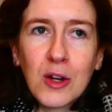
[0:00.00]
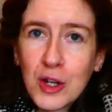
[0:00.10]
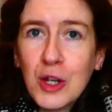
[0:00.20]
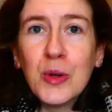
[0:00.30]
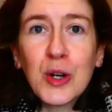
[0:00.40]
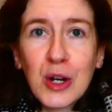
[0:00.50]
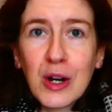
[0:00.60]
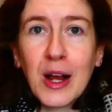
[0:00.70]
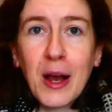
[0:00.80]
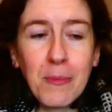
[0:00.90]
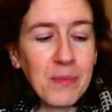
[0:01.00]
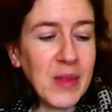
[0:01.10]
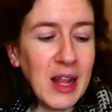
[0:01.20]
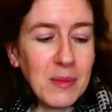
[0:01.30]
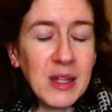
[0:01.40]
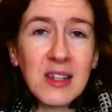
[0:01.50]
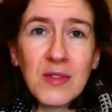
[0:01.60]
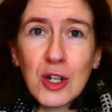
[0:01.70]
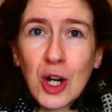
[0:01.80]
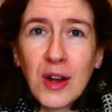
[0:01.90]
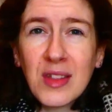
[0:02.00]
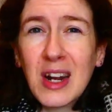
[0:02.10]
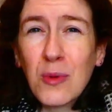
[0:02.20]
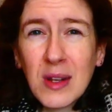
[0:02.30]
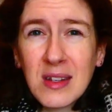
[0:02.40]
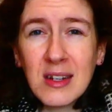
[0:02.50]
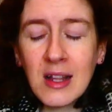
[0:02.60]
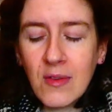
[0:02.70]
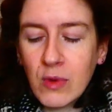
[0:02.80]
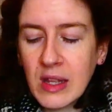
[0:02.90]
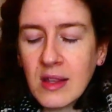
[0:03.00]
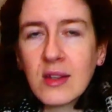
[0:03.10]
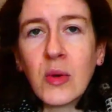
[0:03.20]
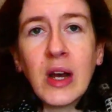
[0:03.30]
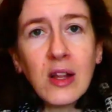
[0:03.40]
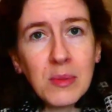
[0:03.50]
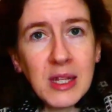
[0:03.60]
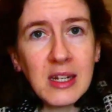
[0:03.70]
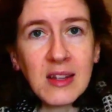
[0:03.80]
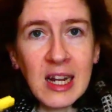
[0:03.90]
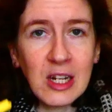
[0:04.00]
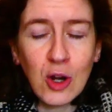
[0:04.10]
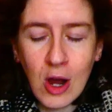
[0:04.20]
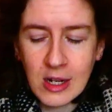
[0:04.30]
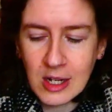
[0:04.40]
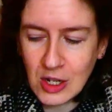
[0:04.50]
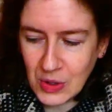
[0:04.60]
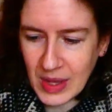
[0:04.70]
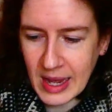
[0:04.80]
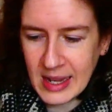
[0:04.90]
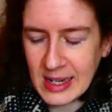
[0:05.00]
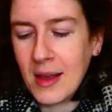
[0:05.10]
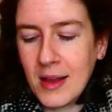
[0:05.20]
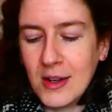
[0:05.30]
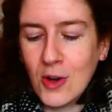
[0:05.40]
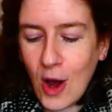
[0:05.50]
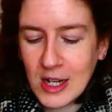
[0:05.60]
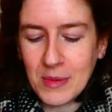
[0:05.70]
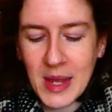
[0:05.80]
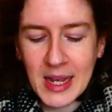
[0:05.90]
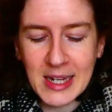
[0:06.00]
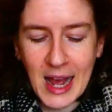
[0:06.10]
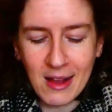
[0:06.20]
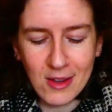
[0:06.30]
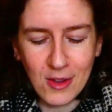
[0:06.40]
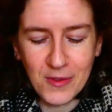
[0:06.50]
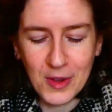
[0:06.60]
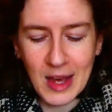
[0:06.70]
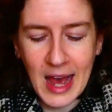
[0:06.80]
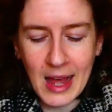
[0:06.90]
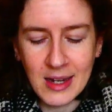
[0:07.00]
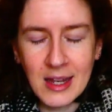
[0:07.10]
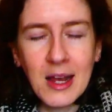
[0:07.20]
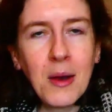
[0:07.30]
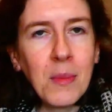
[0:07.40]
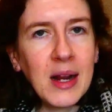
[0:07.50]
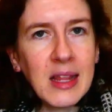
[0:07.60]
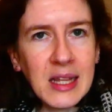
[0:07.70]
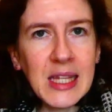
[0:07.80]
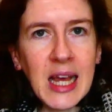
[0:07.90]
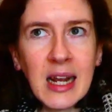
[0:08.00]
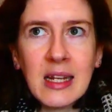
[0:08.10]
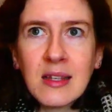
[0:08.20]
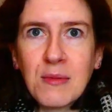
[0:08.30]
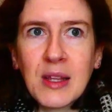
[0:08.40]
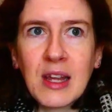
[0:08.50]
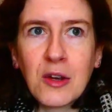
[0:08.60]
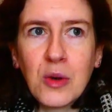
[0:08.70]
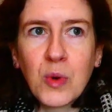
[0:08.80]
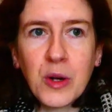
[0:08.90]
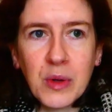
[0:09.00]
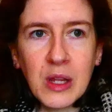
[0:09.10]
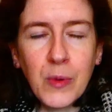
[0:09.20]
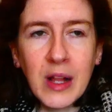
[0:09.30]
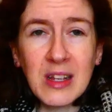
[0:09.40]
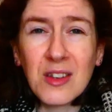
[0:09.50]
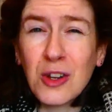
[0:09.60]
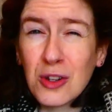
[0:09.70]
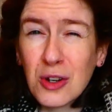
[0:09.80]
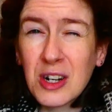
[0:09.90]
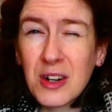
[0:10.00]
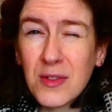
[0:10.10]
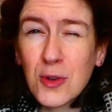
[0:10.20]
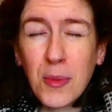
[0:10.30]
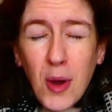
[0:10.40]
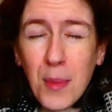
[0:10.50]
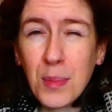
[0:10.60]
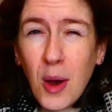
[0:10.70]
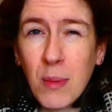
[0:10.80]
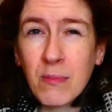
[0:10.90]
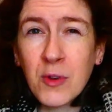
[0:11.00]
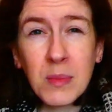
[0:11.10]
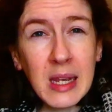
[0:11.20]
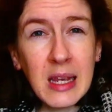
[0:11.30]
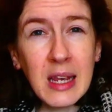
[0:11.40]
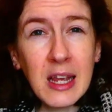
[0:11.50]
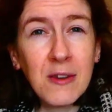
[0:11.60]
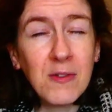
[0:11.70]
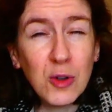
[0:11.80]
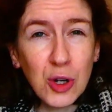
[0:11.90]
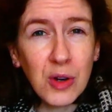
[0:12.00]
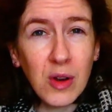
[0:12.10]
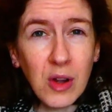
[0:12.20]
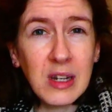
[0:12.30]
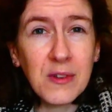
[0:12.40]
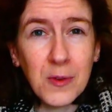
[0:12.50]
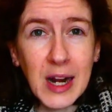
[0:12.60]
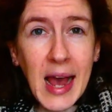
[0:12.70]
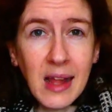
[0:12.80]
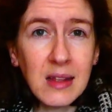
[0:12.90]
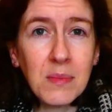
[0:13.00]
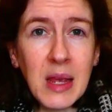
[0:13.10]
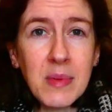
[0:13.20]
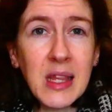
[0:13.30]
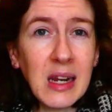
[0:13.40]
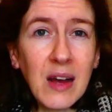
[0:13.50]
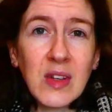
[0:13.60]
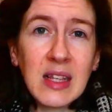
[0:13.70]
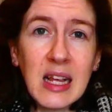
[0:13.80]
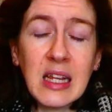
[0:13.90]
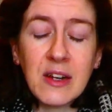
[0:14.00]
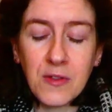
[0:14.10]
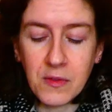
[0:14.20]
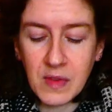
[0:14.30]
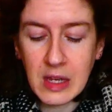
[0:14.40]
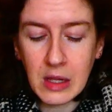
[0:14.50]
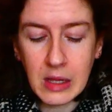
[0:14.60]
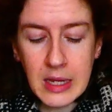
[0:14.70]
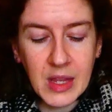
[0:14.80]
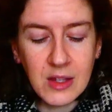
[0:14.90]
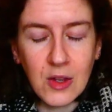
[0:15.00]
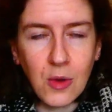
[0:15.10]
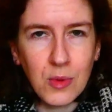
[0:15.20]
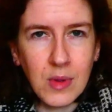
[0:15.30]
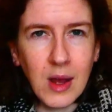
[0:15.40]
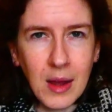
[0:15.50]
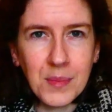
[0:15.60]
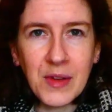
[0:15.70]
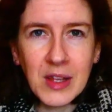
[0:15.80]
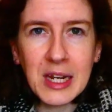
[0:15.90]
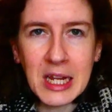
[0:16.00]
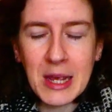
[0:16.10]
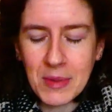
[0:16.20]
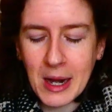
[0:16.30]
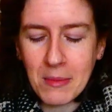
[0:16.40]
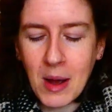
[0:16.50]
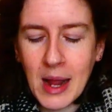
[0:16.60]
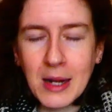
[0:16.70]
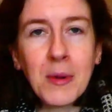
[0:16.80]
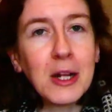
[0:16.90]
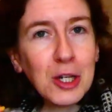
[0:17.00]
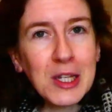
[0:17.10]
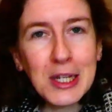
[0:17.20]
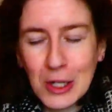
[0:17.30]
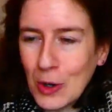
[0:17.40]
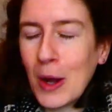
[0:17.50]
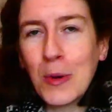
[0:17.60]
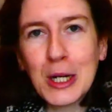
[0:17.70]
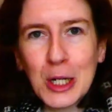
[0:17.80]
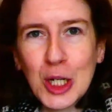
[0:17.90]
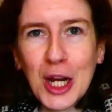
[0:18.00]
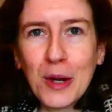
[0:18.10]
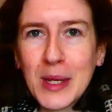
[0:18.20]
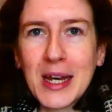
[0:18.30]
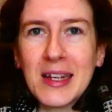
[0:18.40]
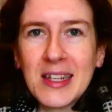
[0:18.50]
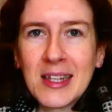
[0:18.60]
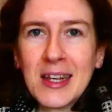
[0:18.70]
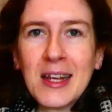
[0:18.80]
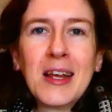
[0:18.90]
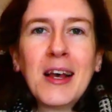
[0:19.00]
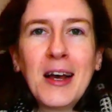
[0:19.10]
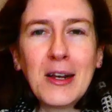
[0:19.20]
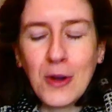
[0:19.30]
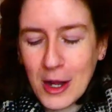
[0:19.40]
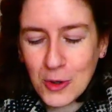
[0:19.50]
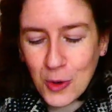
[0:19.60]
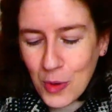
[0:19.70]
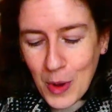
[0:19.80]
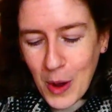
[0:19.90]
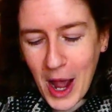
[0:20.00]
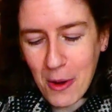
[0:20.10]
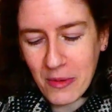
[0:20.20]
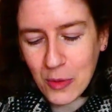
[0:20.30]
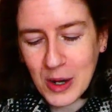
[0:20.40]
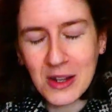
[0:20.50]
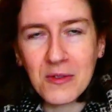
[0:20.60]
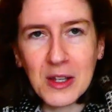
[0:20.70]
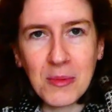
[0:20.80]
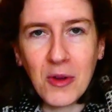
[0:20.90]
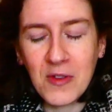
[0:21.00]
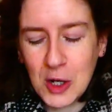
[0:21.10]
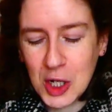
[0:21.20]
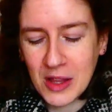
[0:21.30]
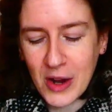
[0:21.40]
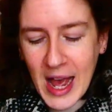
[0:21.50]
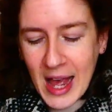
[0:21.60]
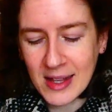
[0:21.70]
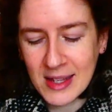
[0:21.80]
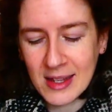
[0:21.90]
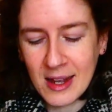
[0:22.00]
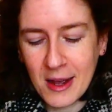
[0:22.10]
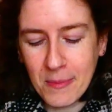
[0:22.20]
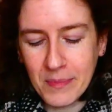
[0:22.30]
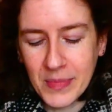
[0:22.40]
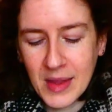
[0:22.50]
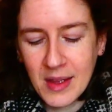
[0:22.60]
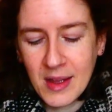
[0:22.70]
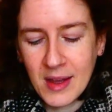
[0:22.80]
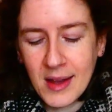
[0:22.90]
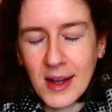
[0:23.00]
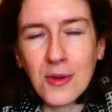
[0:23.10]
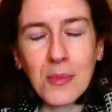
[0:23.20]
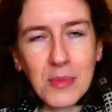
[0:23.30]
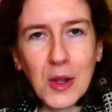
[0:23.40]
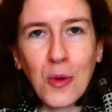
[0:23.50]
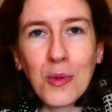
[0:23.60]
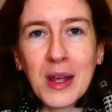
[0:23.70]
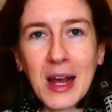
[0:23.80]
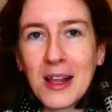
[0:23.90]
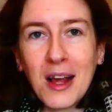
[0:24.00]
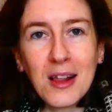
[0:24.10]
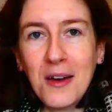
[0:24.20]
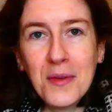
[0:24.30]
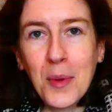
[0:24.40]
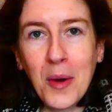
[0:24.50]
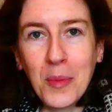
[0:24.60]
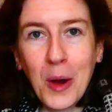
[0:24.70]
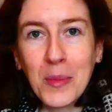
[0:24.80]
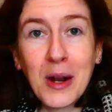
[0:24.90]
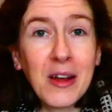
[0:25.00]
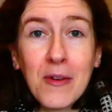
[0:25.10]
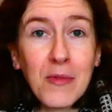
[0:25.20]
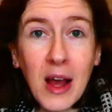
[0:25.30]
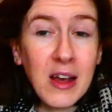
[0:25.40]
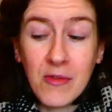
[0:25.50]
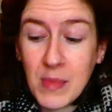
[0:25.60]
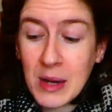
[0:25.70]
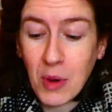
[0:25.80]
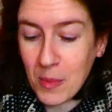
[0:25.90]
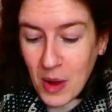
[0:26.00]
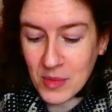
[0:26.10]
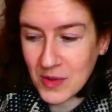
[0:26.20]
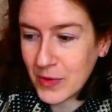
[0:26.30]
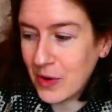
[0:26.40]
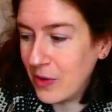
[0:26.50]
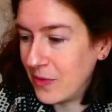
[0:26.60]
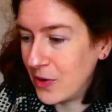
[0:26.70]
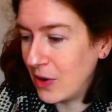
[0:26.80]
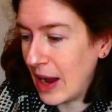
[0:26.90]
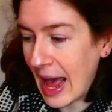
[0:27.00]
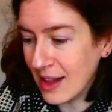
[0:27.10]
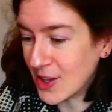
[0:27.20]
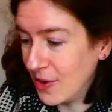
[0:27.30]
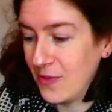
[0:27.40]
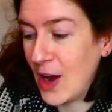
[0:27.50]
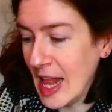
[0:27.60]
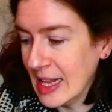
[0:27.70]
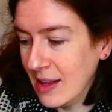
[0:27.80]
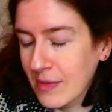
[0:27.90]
cuter elements of the chart that I wasn't in love with. So I ultimately decided not to do that, not to make a tassel for the hat. But I think that is something that could work really well as an alternative to a pom-pom for me in future, on different hats maybe that have a slightly different feel. So I'm definitely going to keep that in mind. But I just, you know, I wanted to share because I don't know how everyone else feels about finishing their hats. I know, you know, like I love a pom-pom, and I have made pom-poms for hats on friends